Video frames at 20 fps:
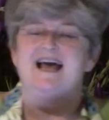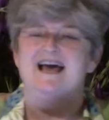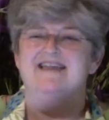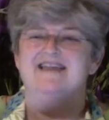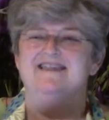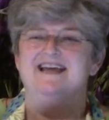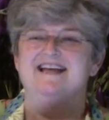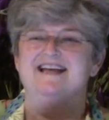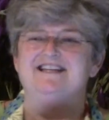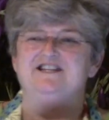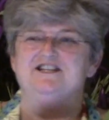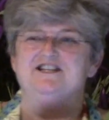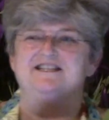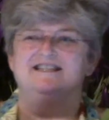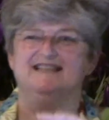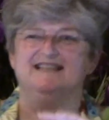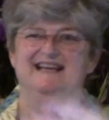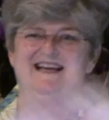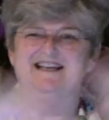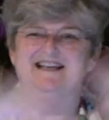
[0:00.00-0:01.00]
And then
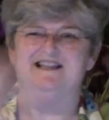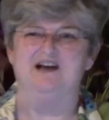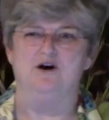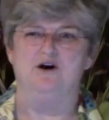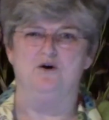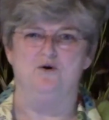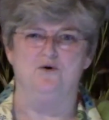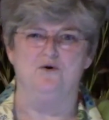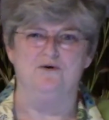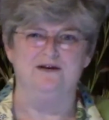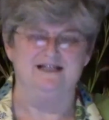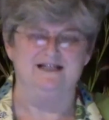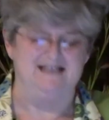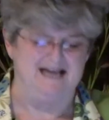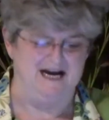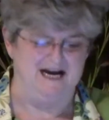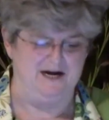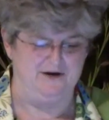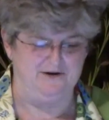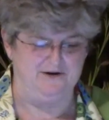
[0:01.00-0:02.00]
just seeing the whole
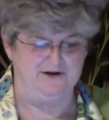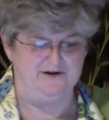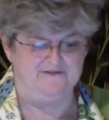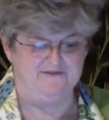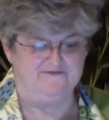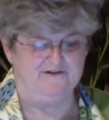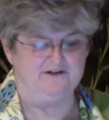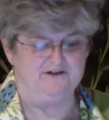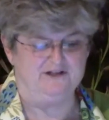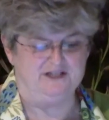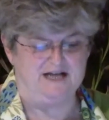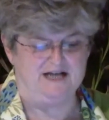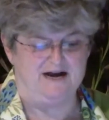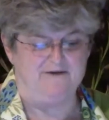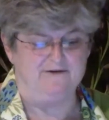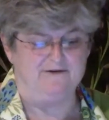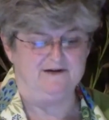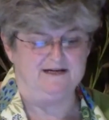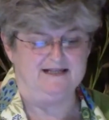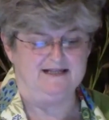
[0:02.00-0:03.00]
entire universe
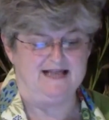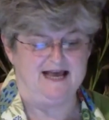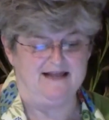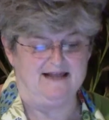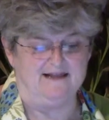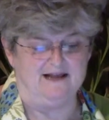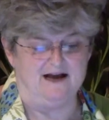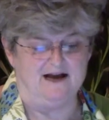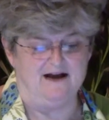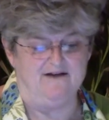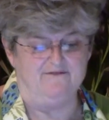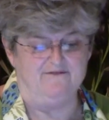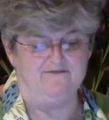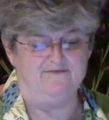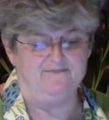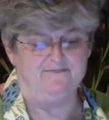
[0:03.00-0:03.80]
showered in that love.